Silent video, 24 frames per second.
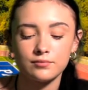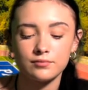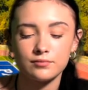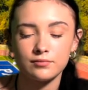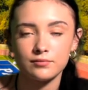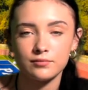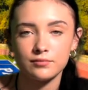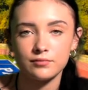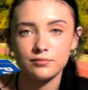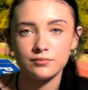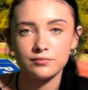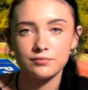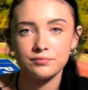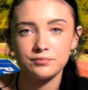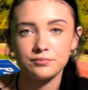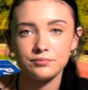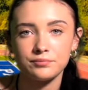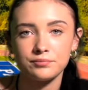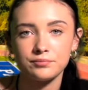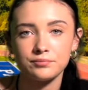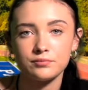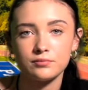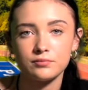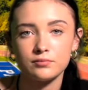
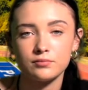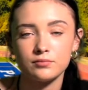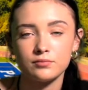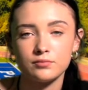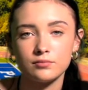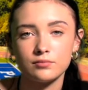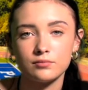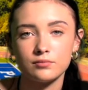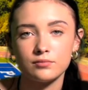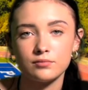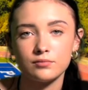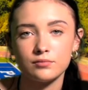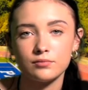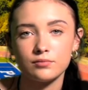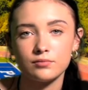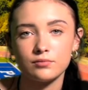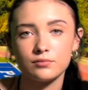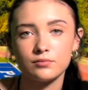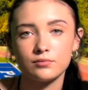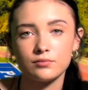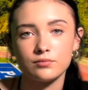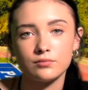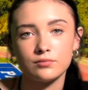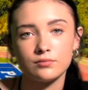
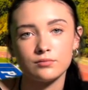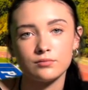The person shown says nothing.